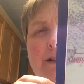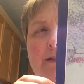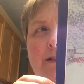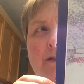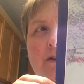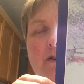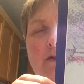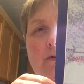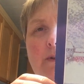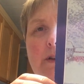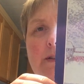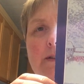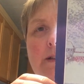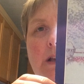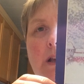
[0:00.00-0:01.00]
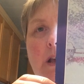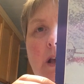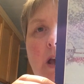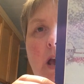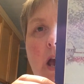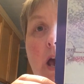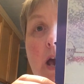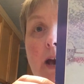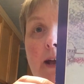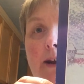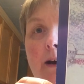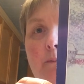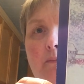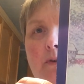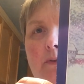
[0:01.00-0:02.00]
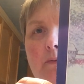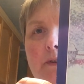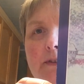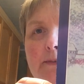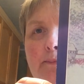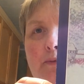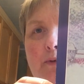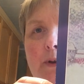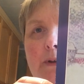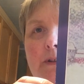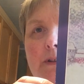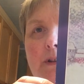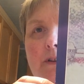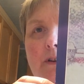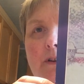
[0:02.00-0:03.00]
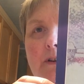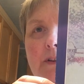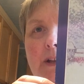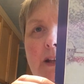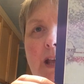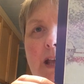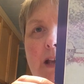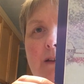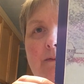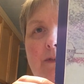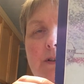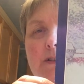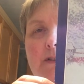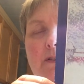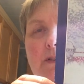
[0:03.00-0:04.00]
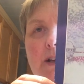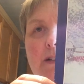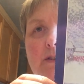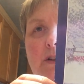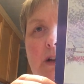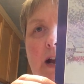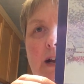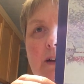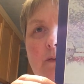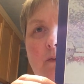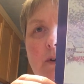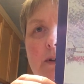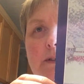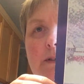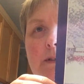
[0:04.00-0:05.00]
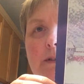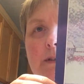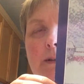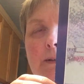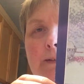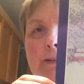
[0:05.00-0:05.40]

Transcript: doesn't always add up with what's printed on the canvas, so that's kind of what's